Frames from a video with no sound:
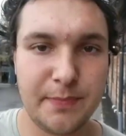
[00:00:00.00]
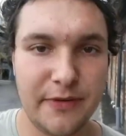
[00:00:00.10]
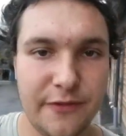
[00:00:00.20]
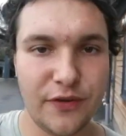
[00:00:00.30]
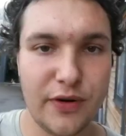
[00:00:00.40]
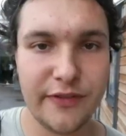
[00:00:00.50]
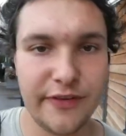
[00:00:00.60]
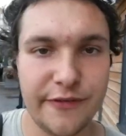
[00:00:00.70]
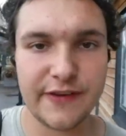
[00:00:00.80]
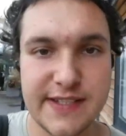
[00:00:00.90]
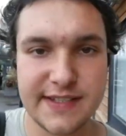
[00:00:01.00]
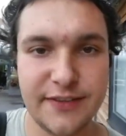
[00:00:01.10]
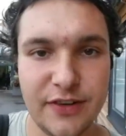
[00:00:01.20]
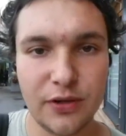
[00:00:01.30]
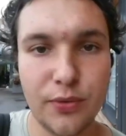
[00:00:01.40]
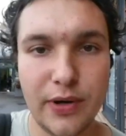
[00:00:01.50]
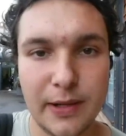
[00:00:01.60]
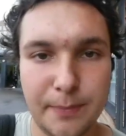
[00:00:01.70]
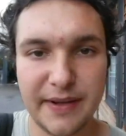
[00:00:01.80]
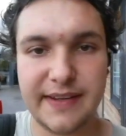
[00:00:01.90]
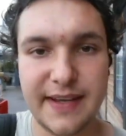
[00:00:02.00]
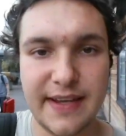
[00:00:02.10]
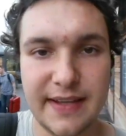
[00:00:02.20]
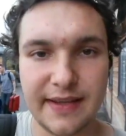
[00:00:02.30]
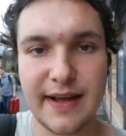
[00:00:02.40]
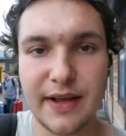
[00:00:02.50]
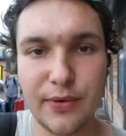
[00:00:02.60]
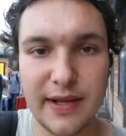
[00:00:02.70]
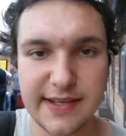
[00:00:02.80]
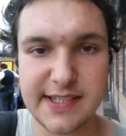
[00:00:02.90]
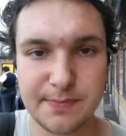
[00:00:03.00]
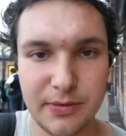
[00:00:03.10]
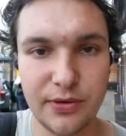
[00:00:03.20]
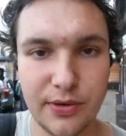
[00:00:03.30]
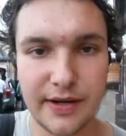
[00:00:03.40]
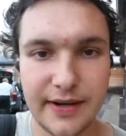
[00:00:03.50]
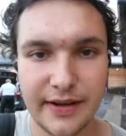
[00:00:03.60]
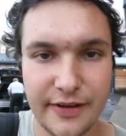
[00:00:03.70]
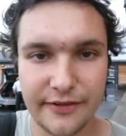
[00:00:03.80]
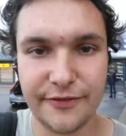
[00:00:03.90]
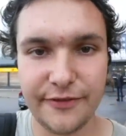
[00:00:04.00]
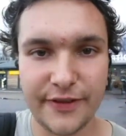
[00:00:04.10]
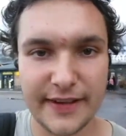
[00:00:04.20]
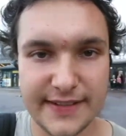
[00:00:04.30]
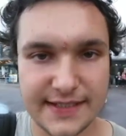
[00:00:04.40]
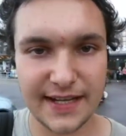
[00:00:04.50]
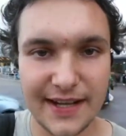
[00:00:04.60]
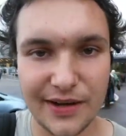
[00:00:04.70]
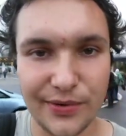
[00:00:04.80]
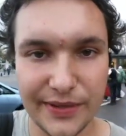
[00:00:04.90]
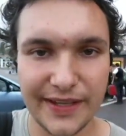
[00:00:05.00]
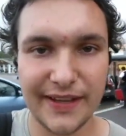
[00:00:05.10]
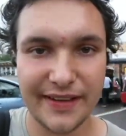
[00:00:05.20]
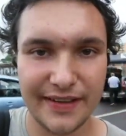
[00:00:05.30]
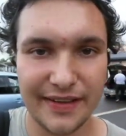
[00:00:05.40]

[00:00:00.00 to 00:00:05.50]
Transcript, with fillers: Before the festival will begin, I will explore the town.